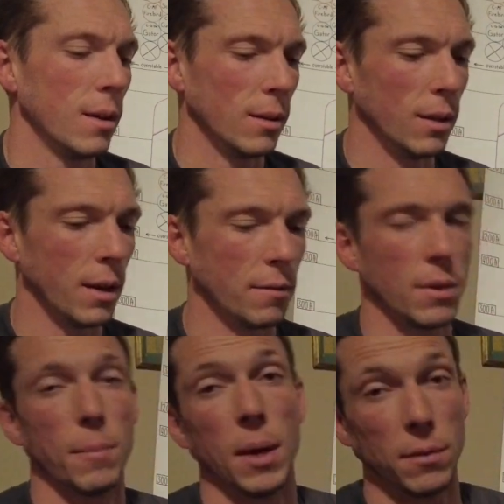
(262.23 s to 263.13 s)
Love
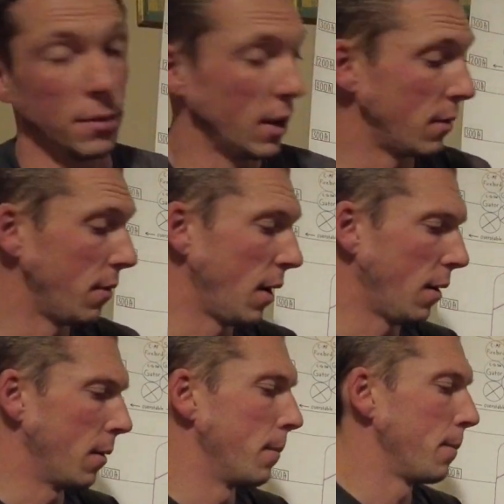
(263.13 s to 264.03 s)
the Metal Flake
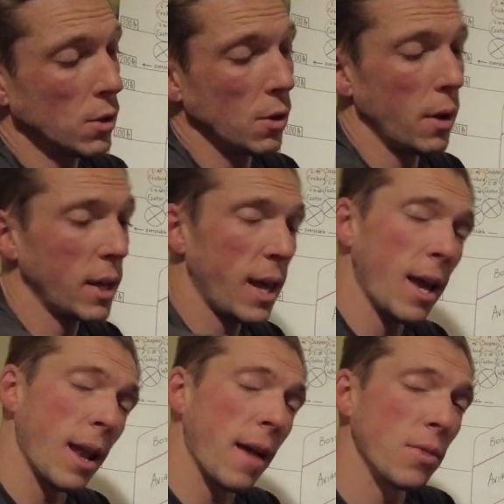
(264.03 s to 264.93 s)
Pharaoh. So
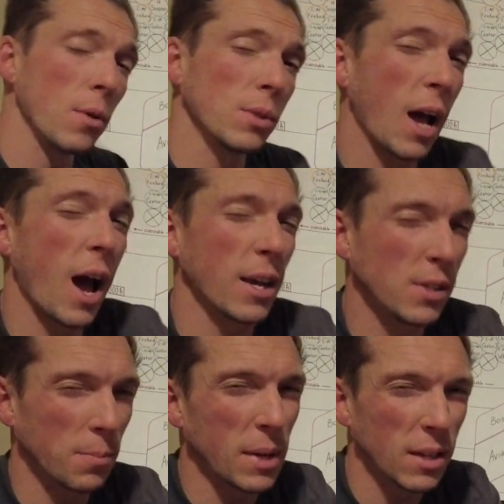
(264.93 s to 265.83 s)
again, at those high
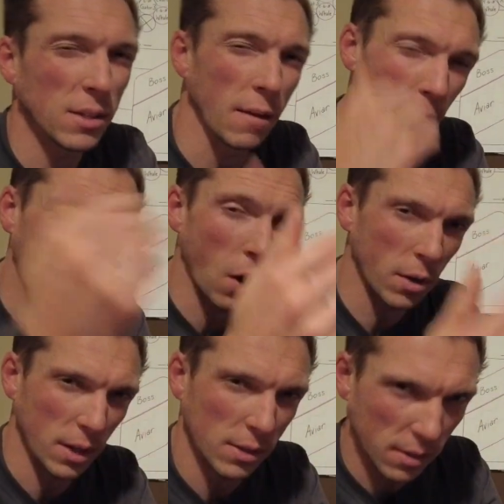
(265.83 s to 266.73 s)
speeds and far
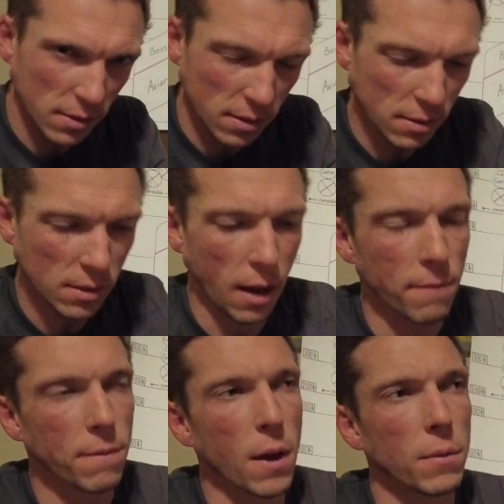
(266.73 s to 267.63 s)
distances,
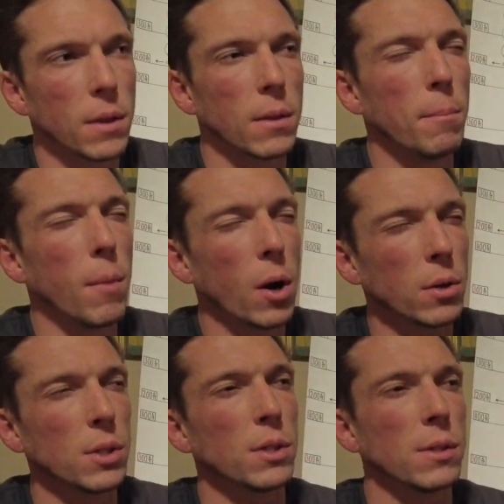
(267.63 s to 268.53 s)
I've found that the
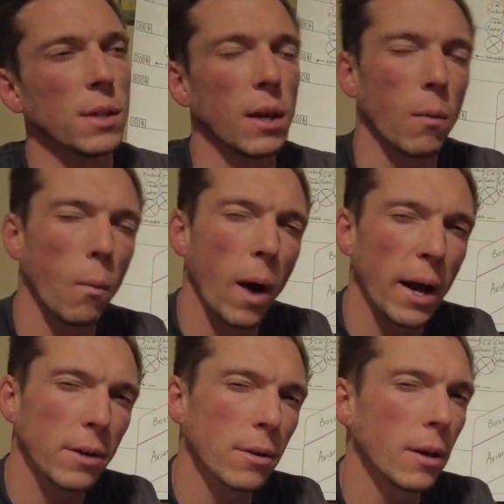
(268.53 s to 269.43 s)
margins get
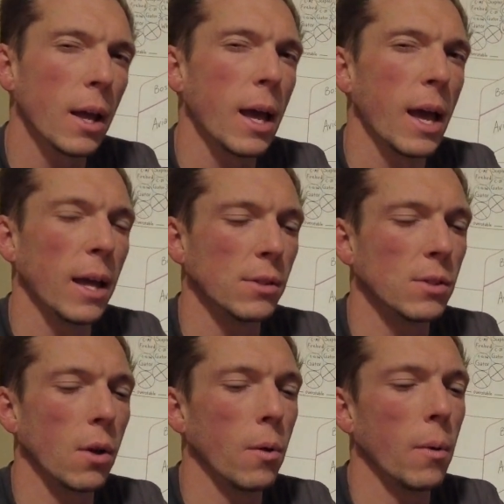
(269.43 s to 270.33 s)
wider. And
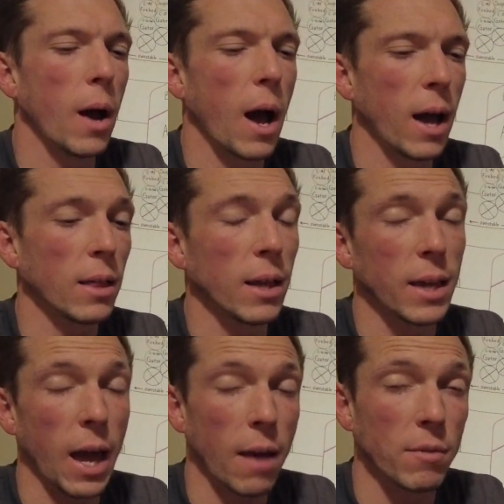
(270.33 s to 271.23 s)
so I
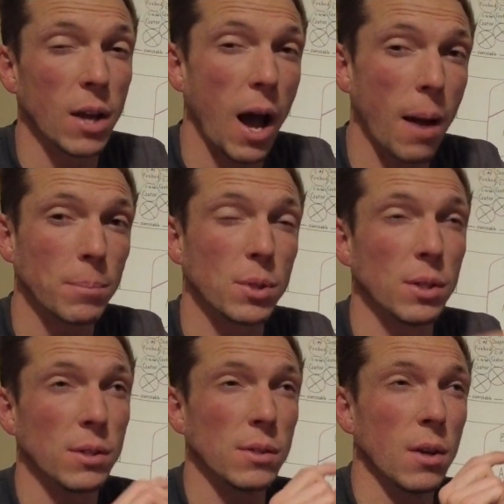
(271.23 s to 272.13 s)
like having
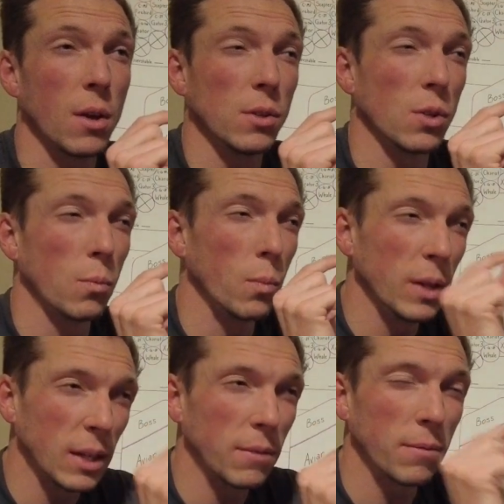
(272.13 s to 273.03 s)
options to
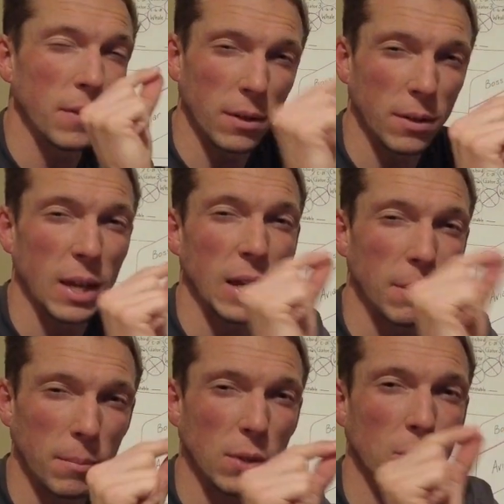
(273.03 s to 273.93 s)
really fill the
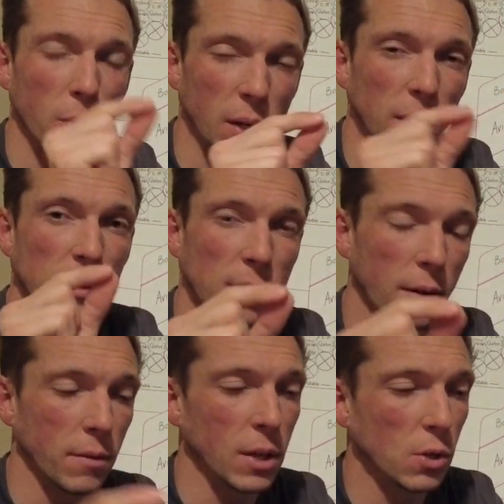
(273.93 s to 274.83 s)
in-betweens
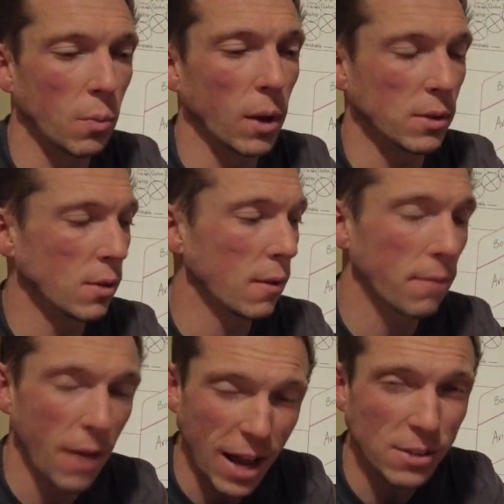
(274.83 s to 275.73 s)
of each one. So the
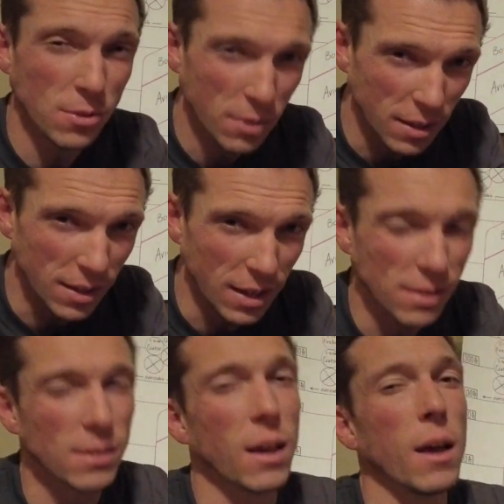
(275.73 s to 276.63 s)
faster the
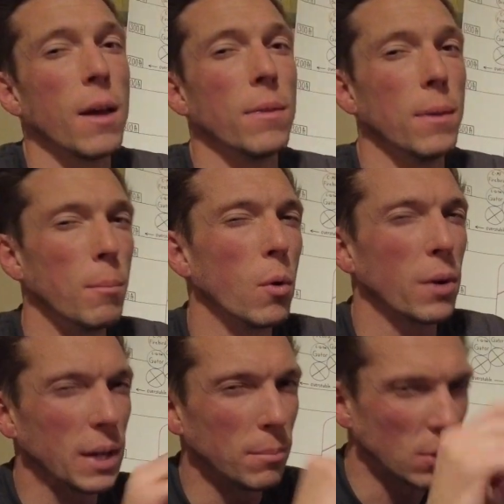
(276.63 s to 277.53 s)
disc, the
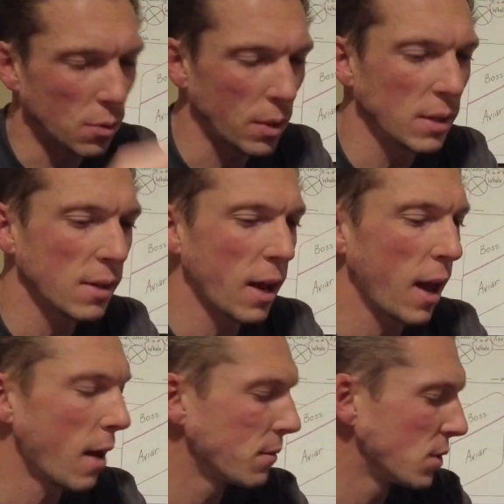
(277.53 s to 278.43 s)
more in-betweens I
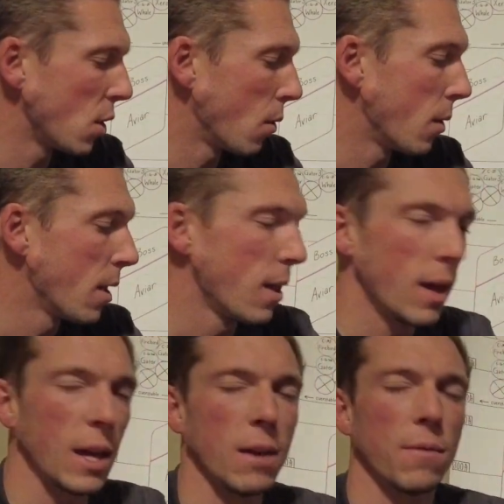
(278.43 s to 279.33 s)
have. So
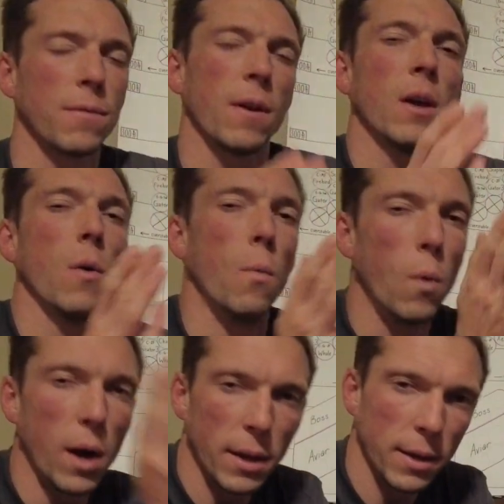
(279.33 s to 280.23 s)
if
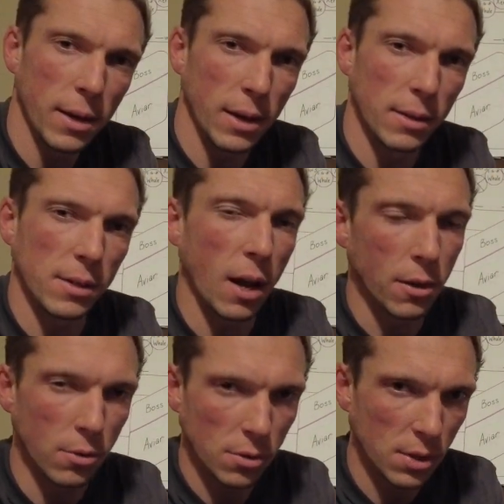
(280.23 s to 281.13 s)
1 is
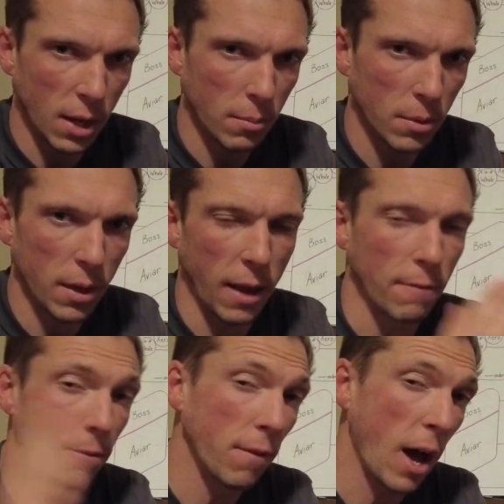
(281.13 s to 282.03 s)
understable
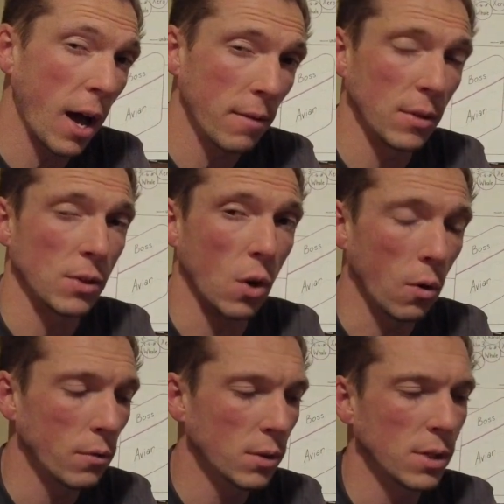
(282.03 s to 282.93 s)
and 5 is
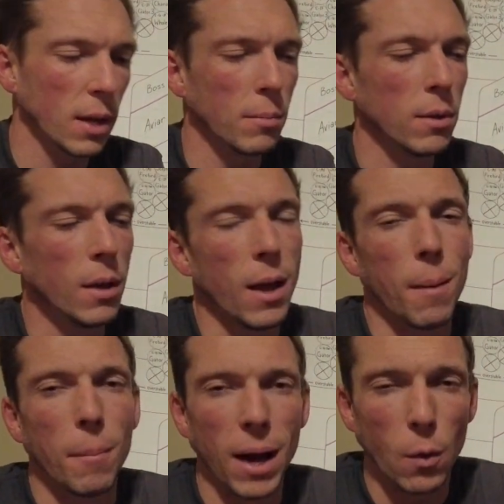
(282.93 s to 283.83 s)
overstable,
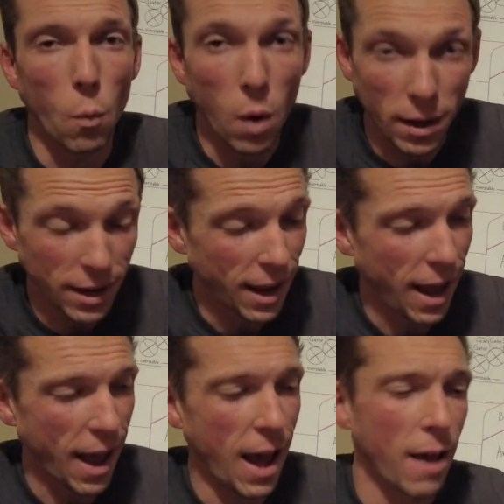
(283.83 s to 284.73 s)
my
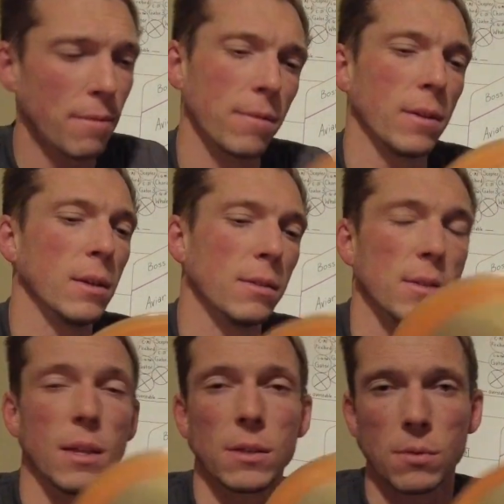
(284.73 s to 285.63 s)
1.5
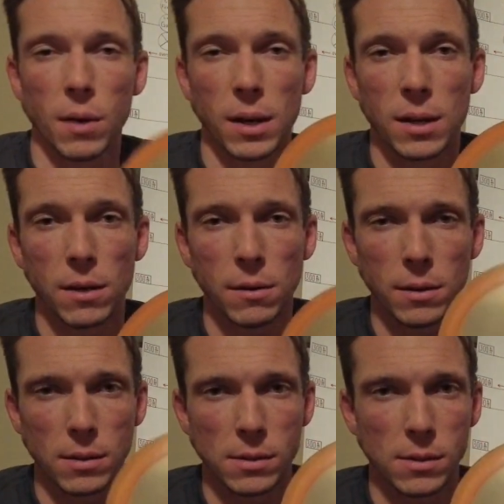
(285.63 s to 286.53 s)
is this right
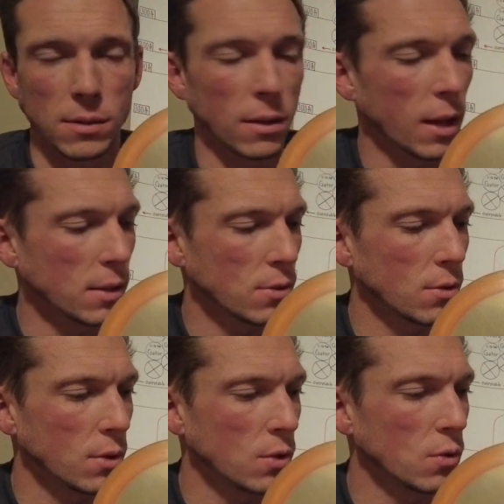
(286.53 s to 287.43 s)
here. This is a
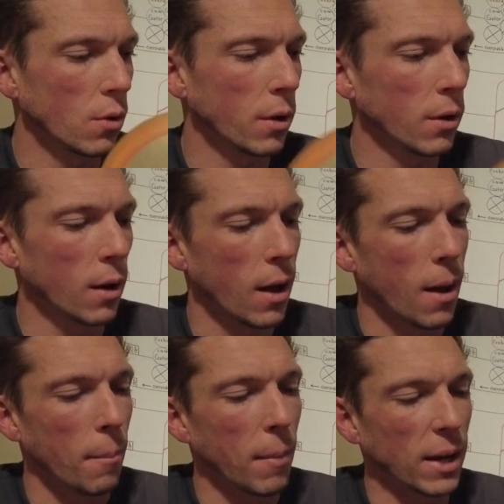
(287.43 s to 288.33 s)
Luster Destroyer.
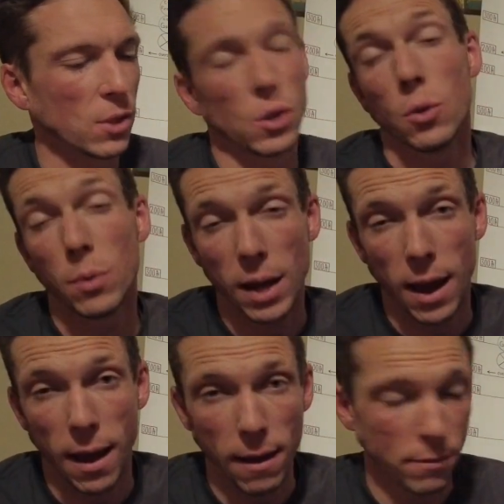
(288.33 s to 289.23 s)
My
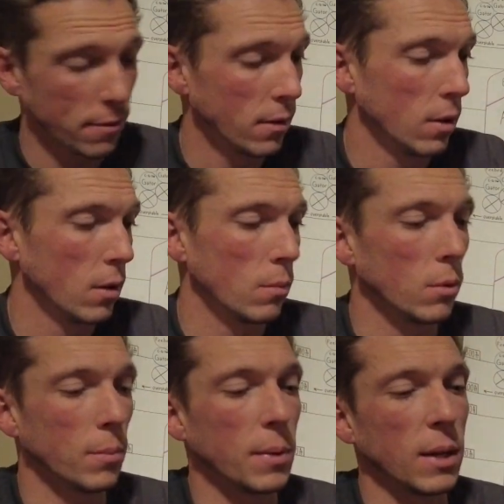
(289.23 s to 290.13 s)
2.5
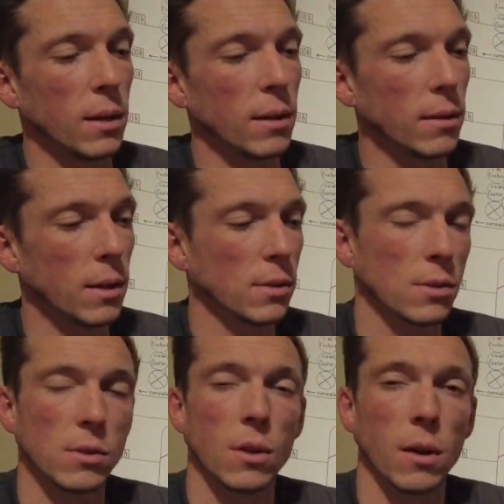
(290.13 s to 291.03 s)
would be this
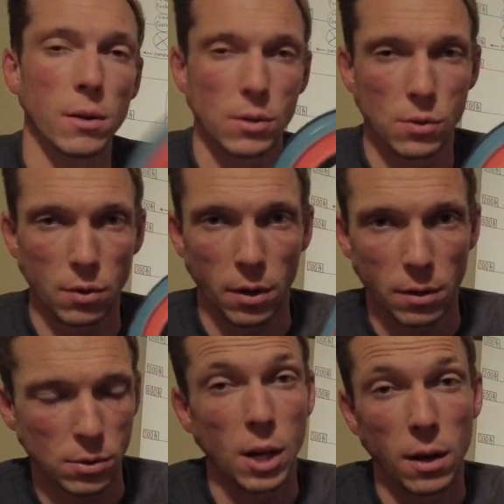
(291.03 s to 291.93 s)
Star
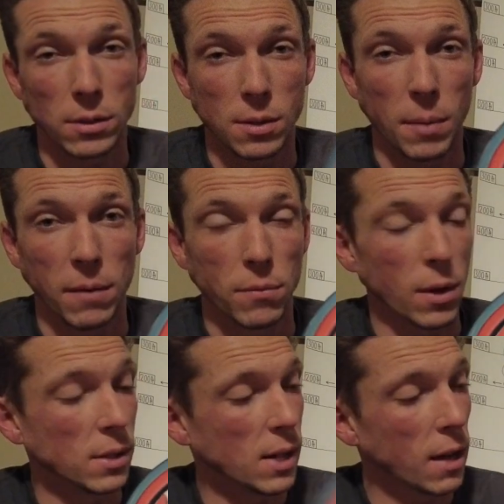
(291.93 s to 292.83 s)
Destroyer. Shout out to my
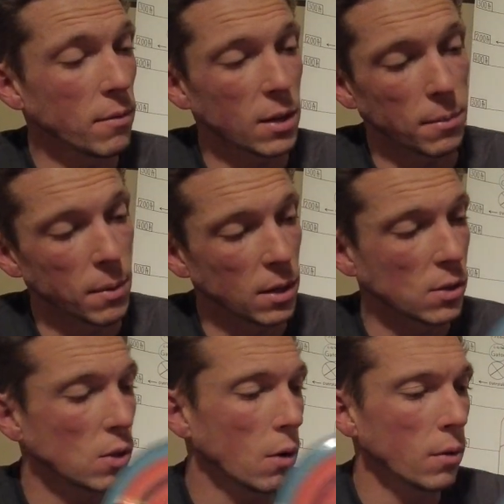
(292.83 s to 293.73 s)
friend David in
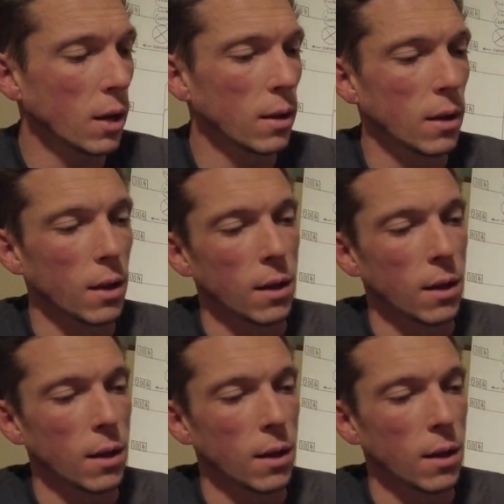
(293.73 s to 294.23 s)
Minnesota.